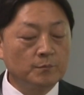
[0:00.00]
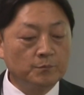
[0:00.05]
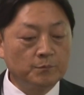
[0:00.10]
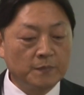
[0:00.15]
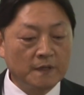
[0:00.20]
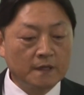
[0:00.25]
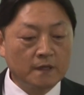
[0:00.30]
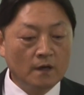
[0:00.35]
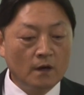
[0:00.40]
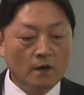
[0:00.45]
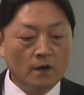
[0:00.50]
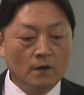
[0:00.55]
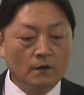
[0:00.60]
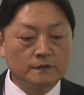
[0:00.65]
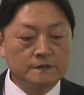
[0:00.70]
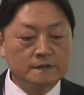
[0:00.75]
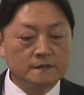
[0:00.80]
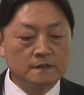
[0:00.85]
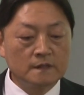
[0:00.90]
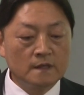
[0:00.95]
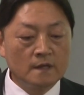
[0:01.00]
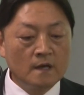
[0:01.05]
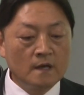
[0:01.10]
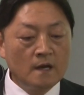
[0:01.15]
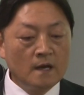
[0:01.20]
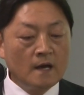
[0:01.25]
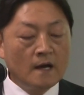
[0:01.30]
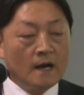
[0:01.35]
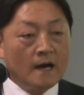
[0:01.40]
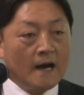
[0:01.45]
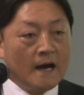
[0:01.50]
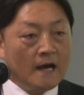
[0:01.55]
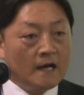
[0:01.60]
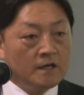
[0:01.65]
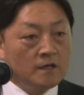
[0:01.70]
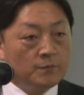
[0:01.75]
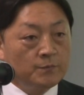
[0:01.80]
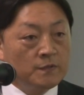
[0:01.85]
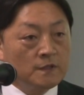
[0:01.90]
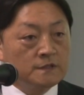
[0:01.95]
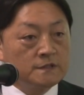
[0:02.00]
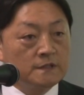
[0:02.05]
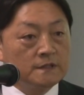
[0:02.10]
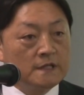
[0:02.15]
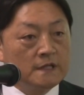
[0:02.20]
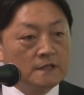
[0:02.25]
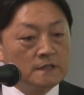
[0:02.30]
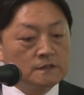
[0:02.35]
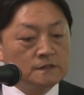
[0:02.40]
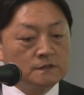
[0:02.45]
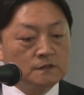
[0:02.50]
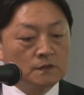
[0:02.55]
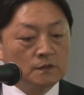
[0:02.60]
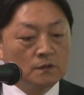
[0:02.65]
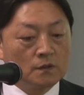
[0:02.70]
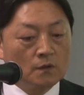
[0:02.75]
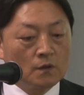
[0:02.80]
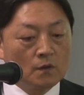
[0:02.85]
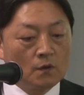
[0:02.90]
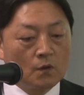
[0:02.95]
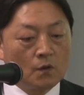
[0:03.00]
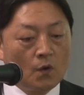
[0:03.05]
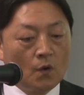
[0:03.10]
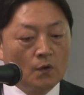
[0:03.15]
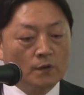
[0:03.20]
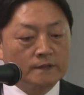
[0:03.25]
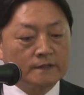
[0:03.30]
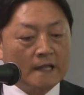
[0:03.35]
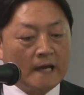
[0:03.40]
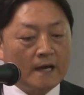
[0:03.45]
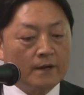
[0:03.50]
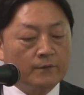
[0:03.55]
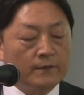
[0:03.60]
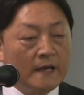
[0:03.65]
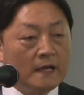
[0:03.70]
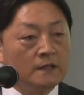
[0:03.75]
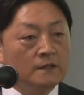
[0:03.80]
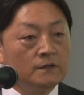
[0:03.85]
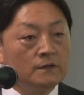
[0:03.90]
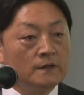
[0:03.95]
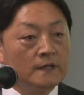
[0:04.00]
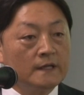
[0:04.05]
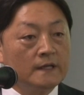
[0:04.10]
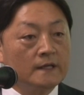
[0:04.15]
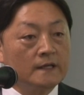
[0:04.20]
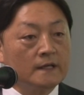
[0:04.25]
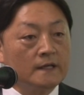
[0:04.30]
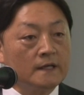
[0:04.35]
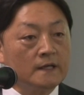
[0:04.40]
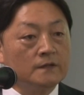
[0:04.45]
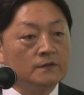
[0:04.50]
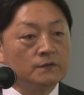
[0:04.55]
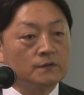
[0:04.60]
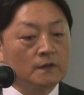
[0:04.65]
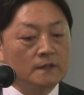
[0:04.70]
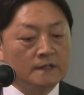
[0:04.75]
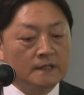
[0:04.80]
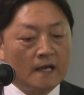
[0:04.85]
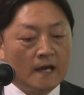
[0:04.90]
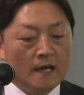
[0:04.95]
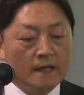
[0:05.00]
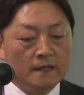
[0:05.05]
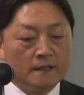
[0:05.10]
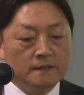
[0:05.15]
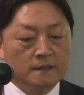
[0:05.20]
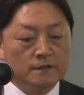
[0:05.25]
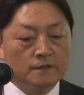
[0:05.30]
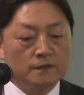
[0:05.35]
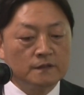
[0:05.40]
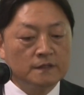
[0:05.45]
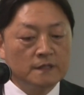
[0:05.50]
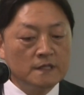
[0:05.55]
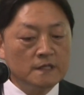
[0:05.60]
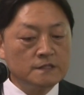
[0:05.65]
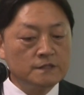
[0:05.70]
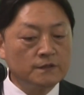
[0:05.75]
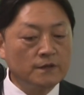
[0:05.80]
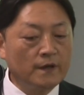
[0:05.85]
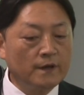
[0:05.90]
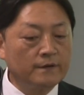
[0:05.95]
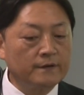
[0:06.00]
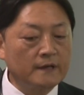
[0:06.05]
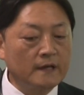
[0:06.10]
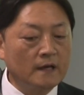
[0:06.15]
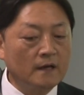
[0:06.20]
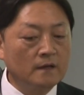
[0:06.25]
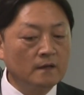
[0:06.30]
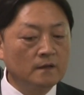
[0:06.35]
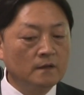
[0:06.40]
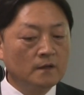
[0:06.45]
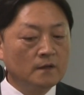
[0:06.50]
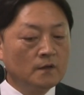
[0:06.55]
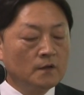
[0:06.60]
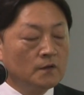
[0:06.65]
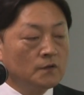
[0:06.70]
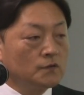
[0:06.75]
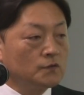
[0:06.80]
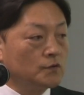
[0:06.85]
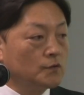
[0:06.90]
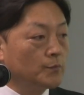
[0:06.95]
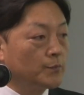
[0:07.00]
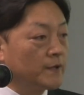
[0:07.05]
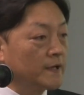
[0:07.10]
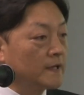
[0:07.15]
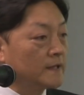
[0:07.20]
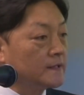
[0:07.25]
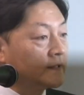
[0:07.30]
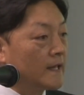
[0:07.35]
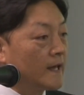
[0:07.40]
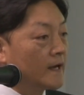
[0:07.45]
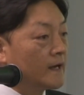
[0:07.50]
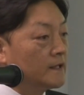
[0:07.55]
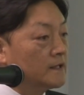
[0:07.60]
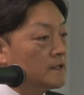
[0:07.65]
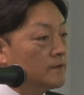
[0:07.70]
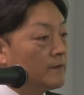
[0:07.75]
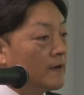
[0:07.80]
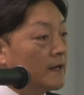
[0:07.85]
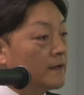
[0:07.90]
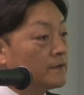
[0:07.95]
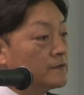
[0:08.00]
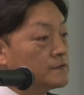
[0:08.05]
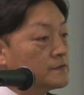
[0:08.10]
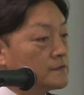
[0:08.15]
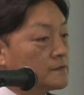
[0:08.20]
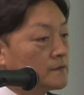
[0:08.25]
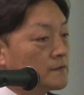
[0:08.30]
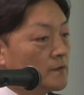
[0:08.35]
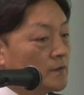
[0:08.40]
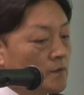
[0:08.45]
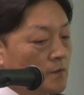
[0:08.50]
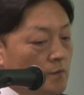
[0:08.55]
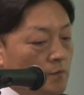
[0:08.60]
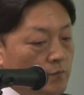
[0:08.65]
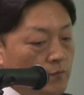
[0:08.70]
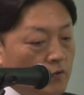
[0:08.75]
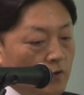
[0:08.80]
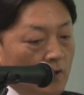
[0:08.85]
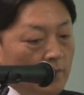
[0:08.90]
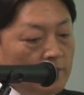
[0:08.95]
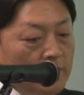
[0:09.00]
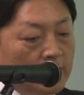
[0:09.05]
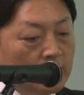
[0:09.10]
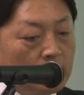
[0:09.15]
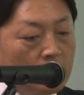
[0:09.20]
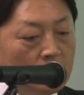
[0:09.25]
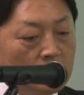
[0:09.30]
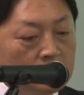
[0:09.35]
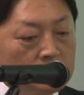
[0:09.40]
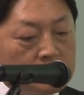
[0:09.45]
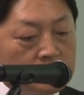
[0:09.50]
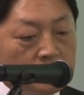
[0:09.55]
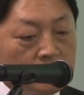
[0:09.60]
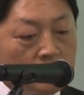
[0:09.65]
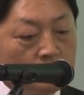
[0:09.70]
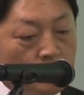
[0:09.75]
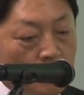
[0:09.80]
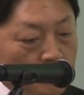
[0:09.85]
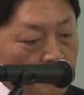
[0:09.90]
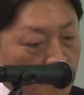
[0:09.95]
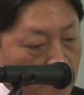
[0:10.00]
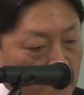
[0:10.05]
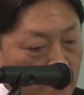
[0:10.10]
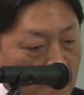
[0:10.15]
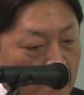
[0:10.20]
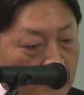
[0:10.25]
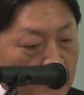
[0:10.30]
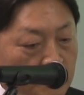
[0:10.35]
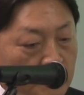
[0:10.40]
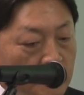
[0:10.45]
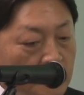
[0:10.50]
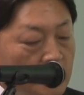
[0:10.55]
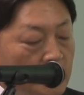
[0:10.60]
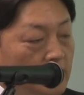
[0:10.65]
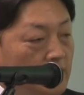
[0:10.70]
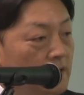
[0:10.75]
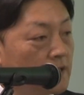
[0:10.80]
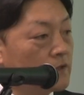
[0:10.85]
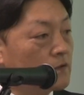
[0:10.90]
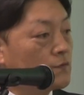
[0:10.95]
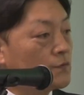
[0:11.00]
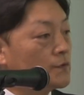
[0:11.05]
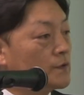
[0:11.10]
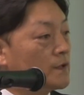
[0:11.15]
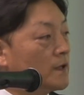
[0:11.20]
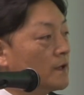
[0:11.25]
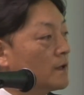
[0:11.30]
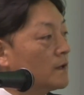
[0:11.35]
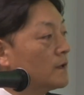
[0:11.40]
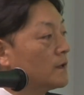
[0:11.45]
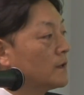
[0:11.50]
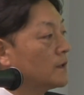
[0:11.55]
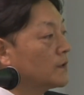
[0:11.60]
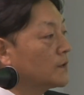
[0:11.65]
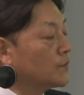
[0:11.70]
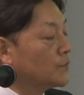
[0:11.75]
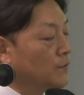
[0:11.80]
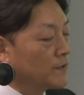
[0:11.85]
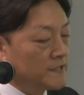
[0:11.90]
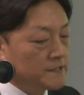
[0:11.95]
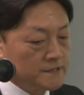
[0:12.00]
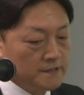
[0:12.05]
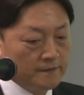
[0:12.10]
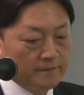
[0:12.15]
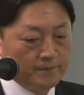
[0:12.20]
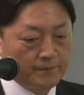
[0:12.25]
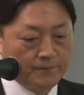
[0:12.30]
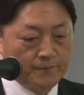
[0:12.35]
because acupuncture needles go directly into the targeted tissue area to bring negative ions from the earth, from the ground, into the region.